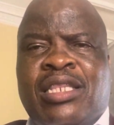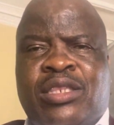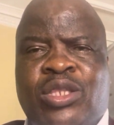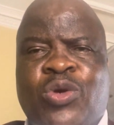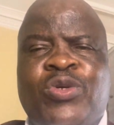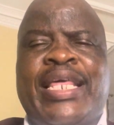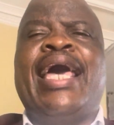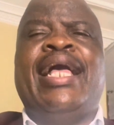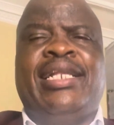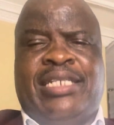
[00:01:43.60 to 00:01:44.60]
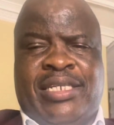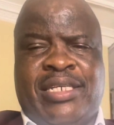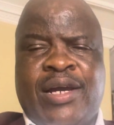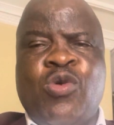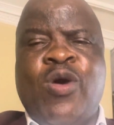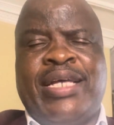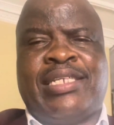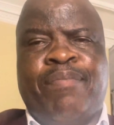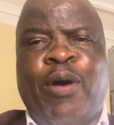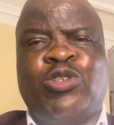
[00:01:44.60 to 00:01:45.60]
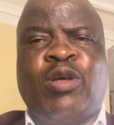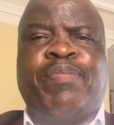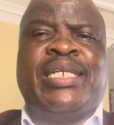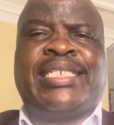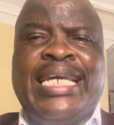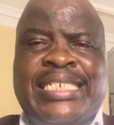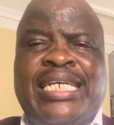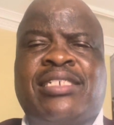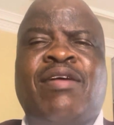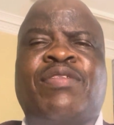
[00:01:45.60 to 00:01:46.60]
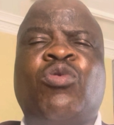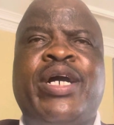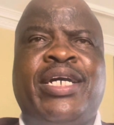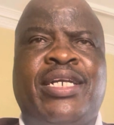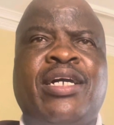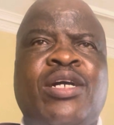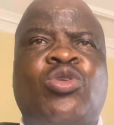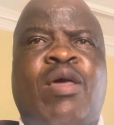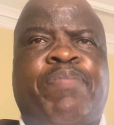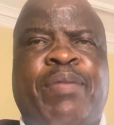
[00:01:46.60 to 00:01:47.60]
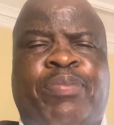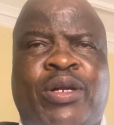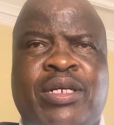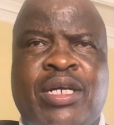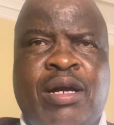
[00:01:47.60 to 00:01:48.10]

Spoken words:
through the elders who are supposed to be teachers of the word to the people,